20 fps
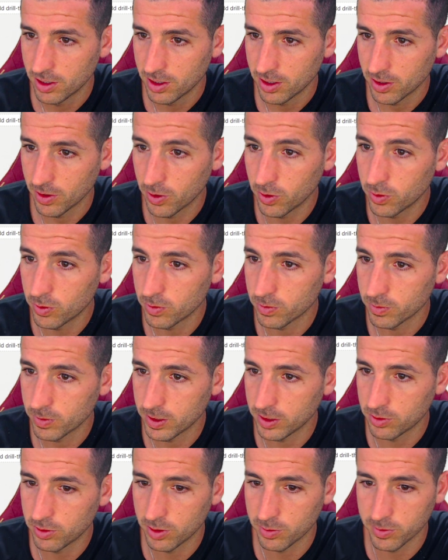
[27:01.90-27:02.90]
Oh,
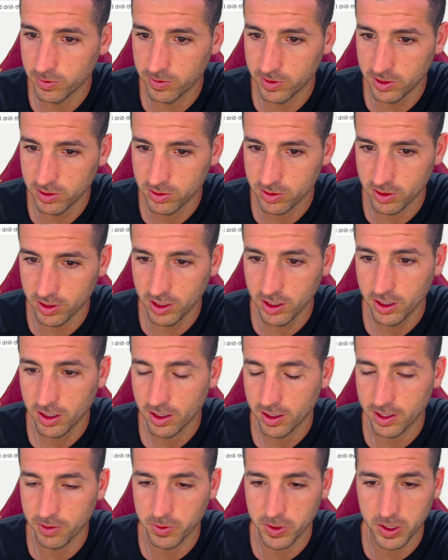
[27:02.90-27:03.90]
I need to remove this,
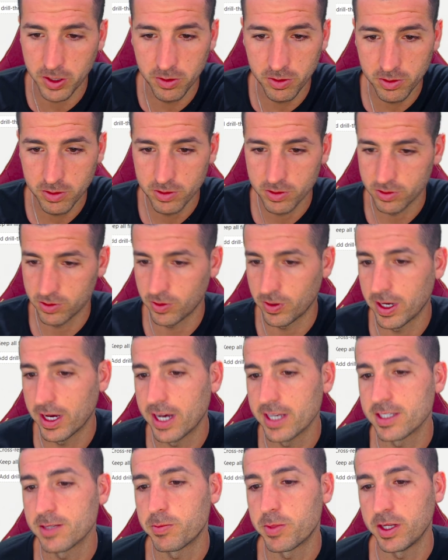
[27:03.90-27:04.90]
sorry, there we go. So it
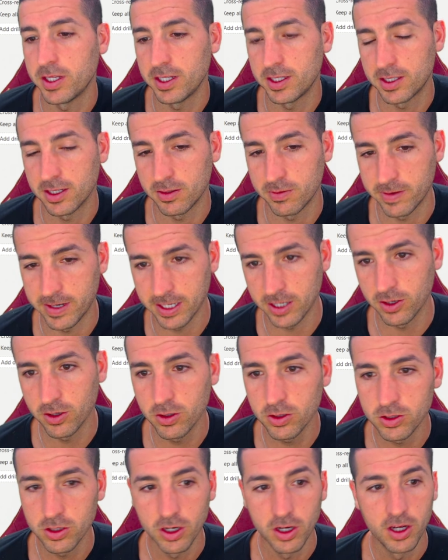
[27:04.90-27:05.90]
has the predicted
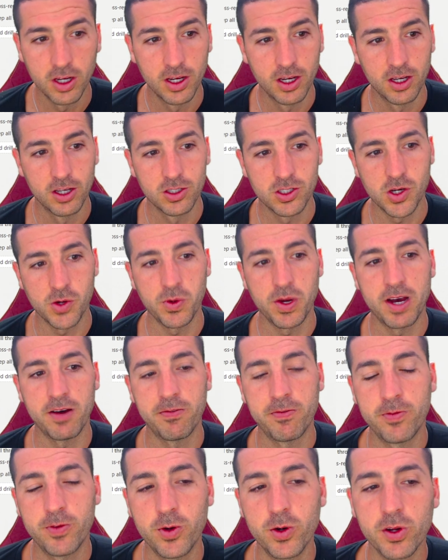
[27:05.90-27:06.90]
values. So we
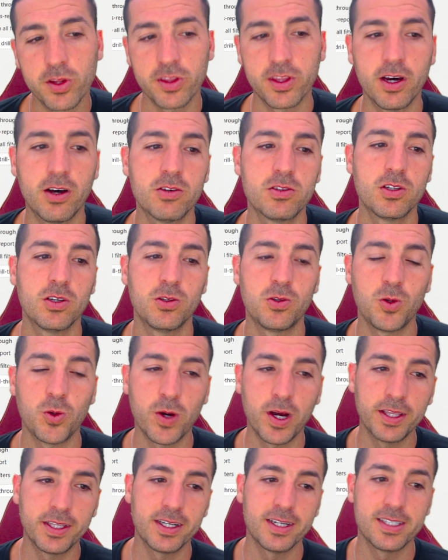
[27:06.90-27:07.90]
have
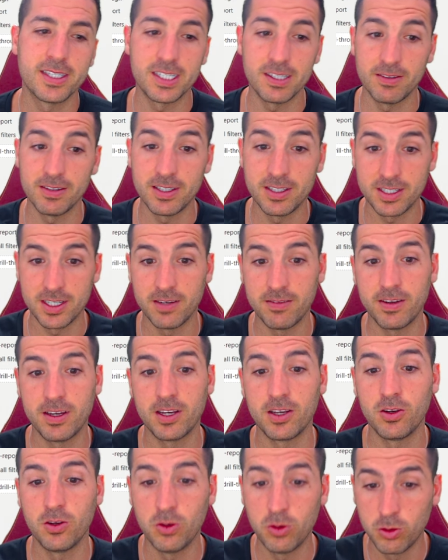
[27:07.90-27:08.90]

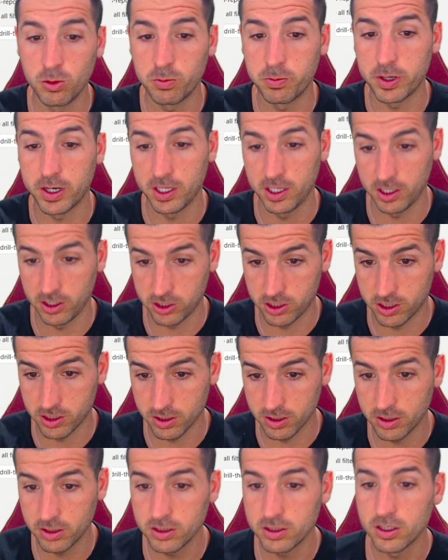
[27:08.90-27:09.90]
4,277 new
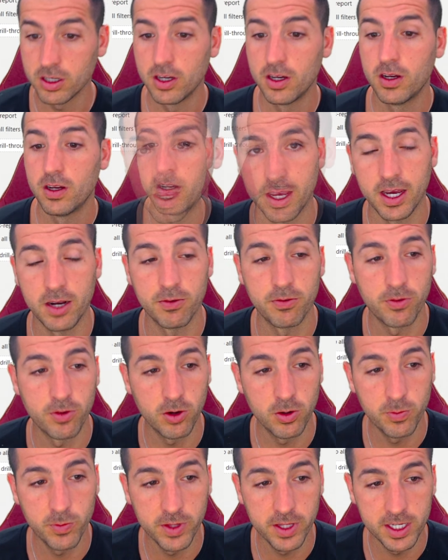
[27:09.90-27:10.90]
predictions, and
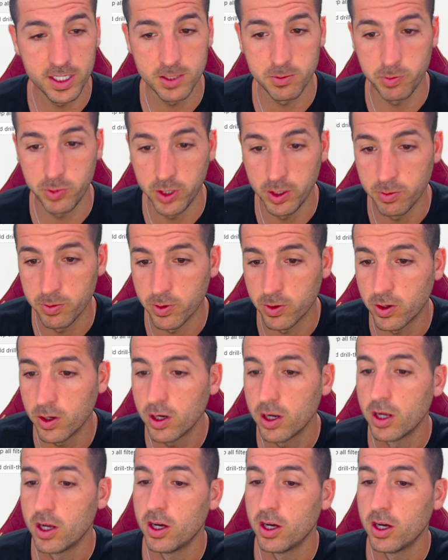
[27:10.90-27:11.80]
from these people,